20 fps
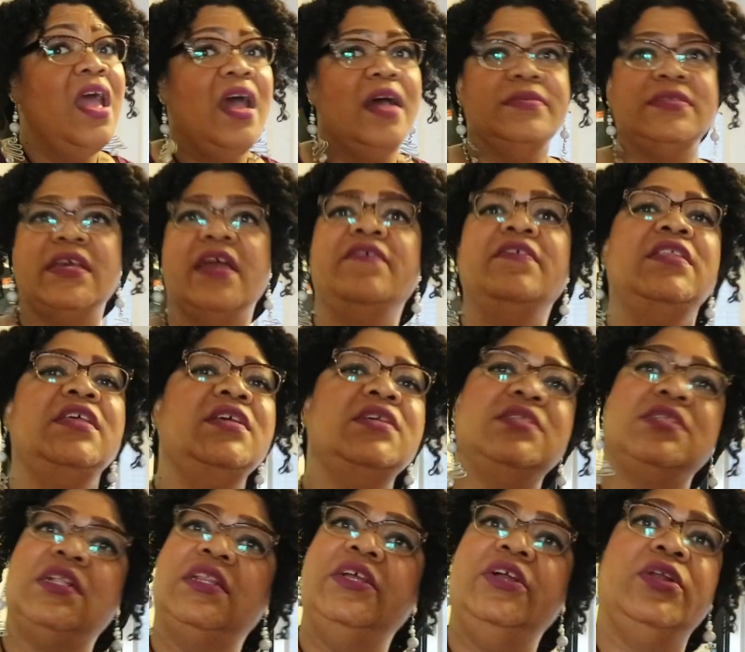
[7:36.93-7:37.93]
I was like, everything
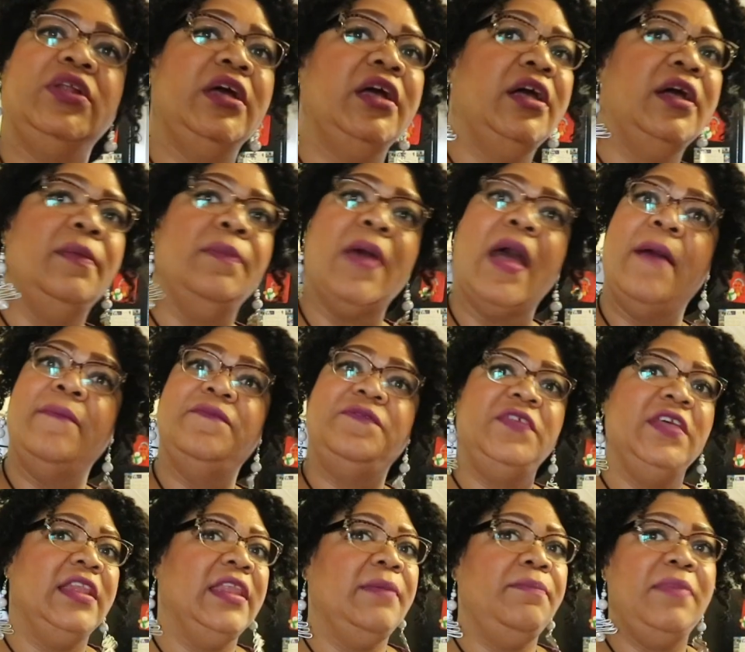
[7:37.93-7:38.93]
has cleared up. I'm
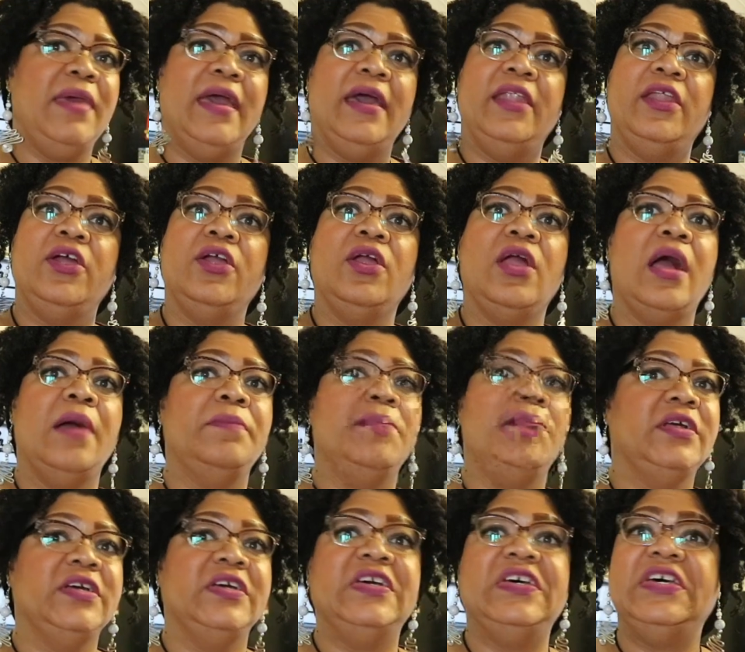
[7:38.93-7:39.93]
feeling better.
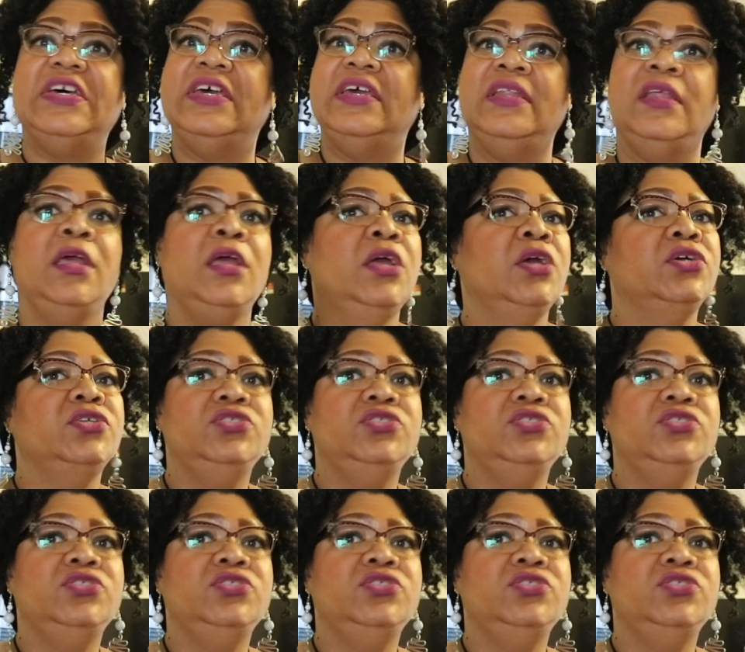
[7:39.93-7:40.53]
I'm good.